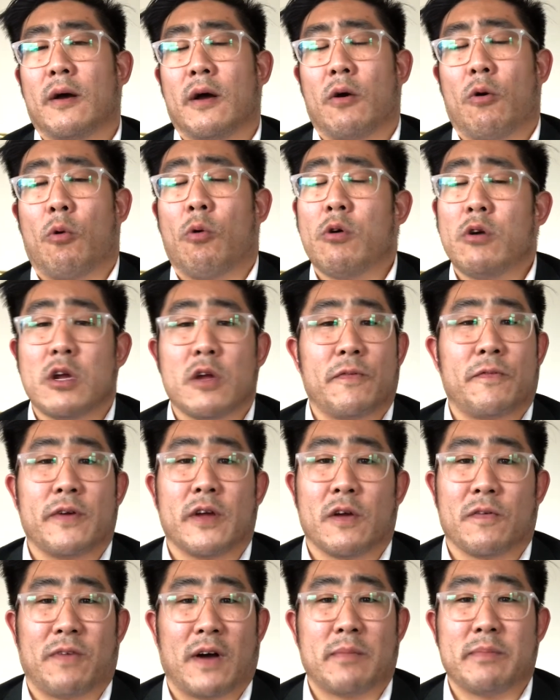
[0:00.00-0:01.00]
Or
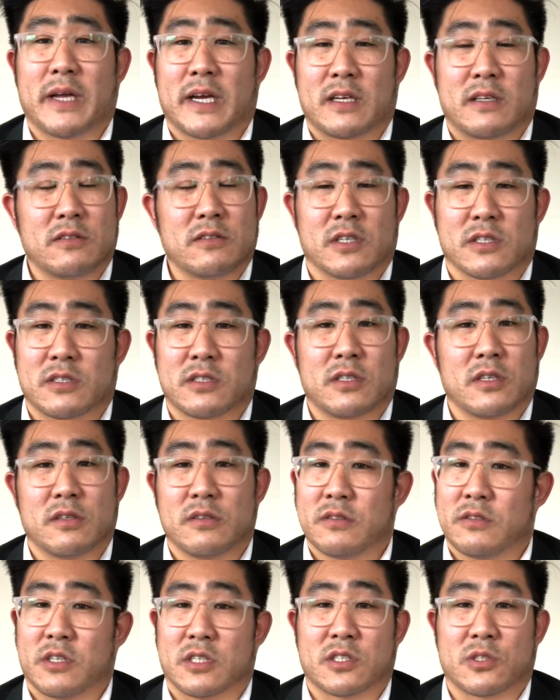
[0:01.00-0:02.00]
if I'm like just
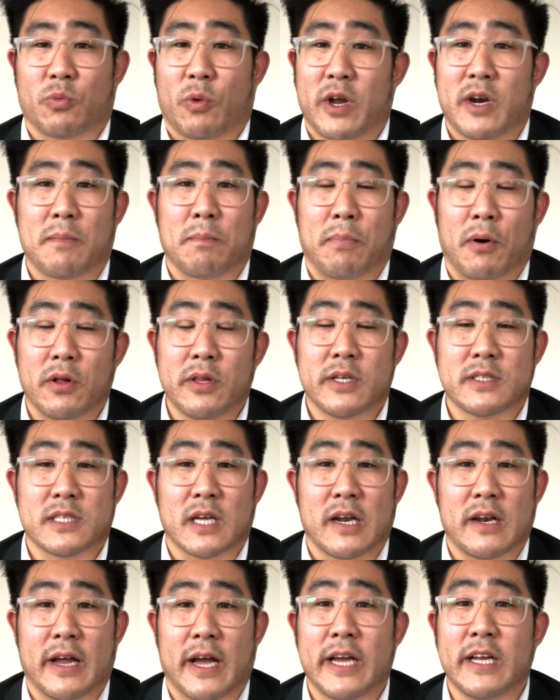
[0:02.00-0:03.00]
sweating bullets
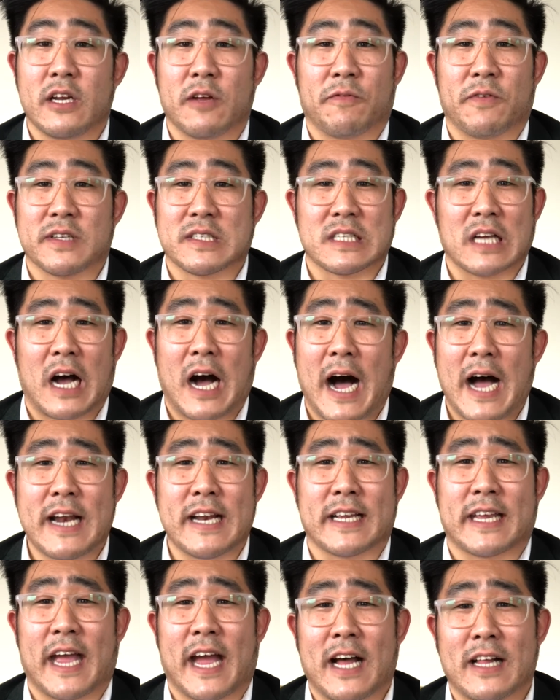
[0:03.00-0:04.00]
at night, if it's hot
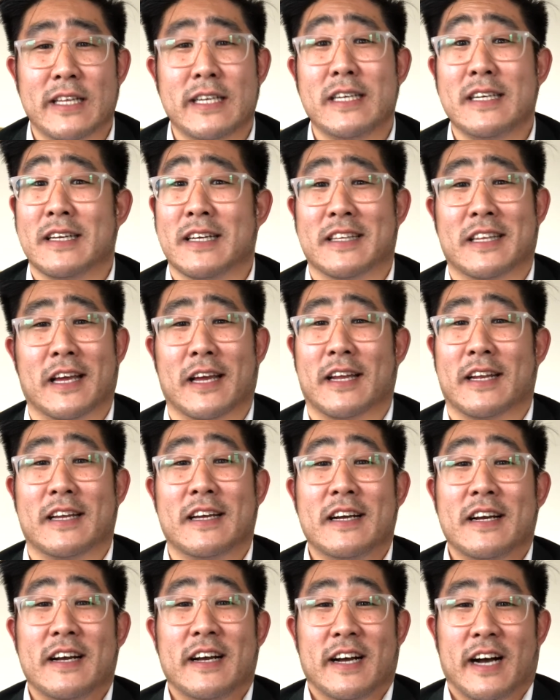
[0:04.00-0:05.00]
in Cali, then
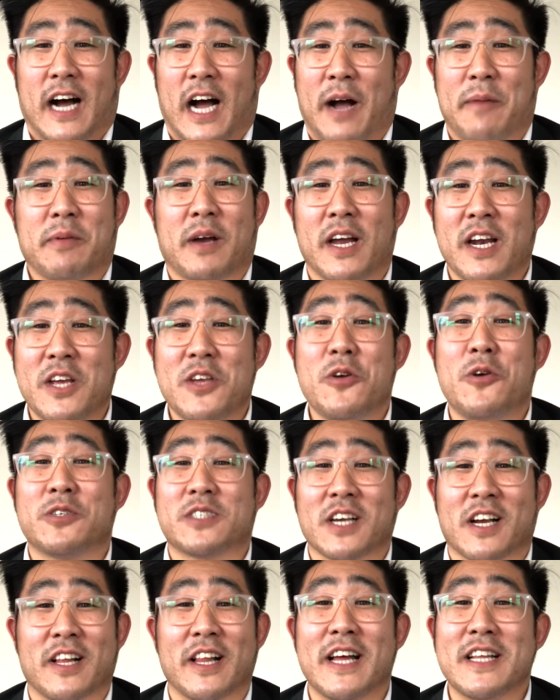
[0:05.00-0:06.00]
I'm gonna use
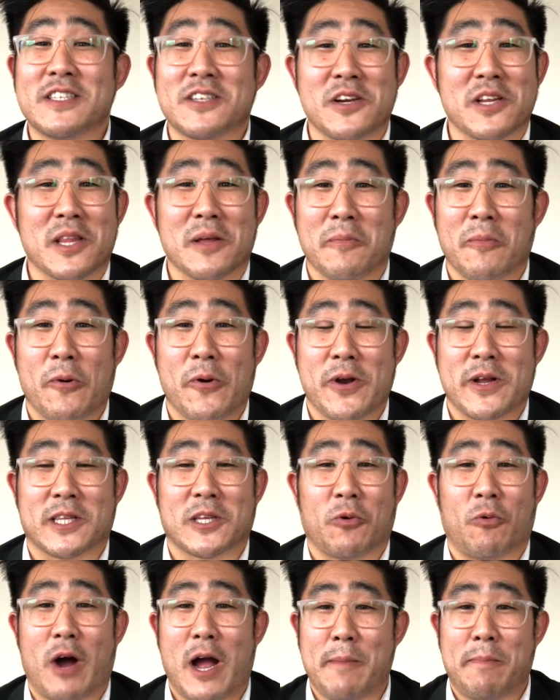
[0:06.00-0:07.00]
a cleanser in the morning
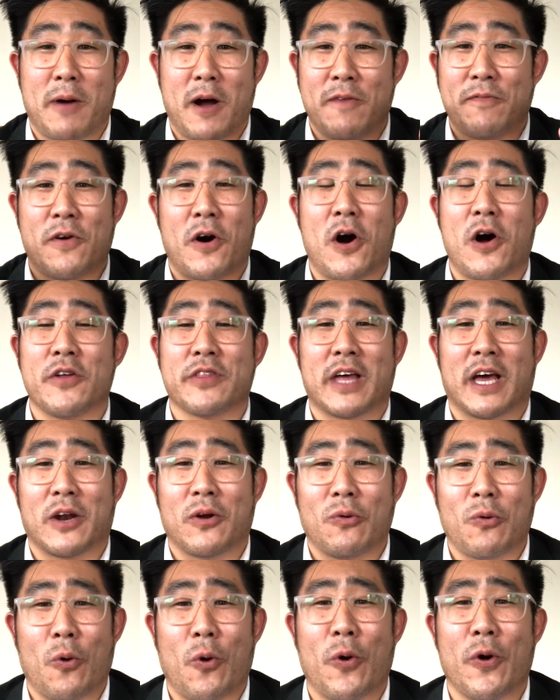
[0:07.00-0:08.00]
to wipe off all that
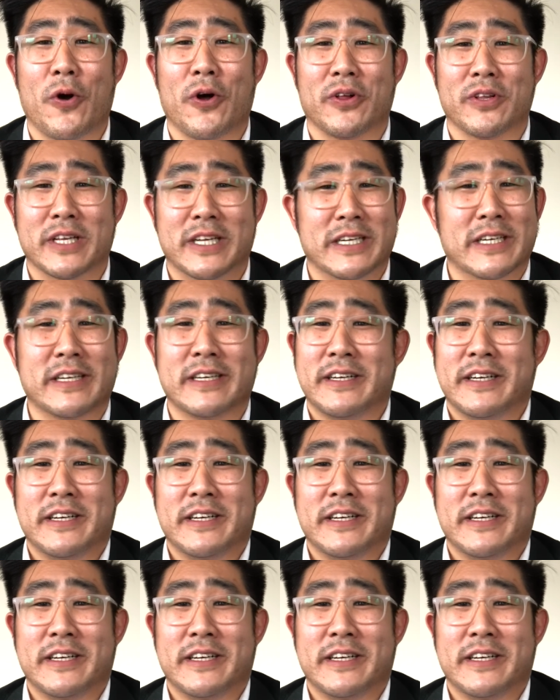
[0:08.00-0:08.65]
oil and